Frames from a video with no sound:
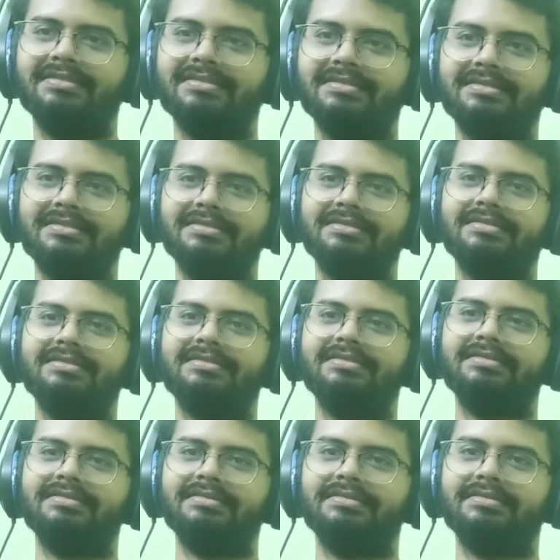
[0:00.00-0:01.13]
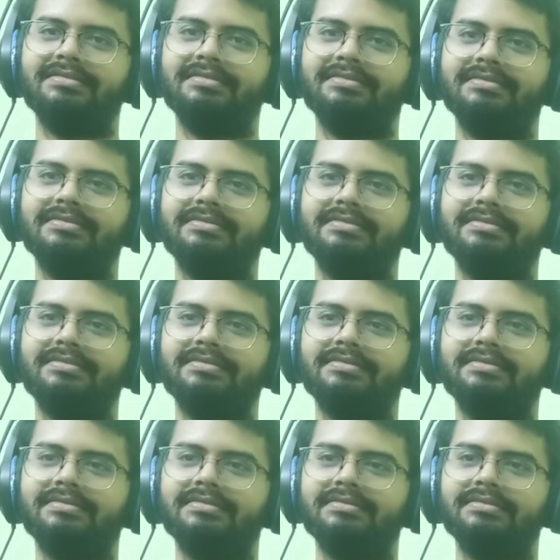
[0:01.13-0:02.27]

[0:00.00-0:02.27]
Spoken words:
(no one is talking)